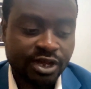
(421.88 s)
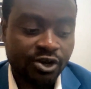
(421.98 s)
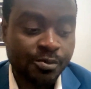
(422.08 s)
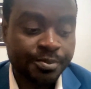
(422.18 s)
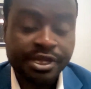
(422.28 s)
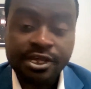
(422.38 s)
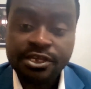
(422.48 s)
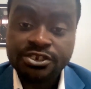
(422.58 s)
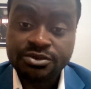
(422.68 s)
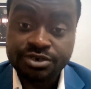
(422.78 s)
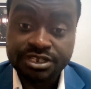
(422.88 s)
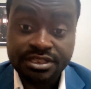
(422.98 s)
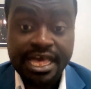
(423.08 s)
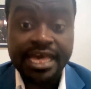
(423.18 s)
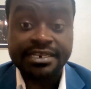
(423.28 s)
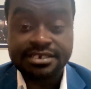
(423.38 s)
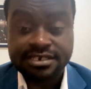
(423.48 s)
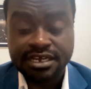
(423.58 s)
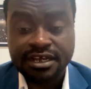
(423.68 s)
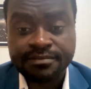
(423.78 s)
I hope to bring that
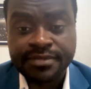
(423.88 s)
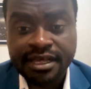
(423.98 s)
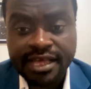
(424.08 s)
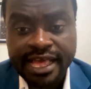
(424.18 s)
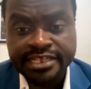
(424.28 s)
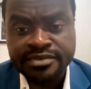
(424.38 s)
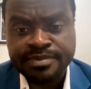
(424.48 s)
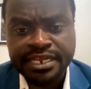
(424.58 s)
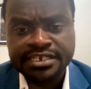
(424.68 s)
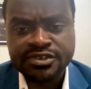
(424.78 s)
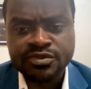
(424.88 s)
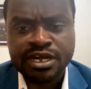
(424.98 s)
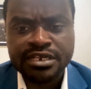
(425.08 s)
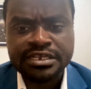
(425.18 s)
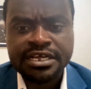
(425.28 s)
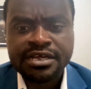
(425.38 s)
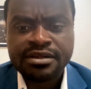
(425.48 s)
aspect as well,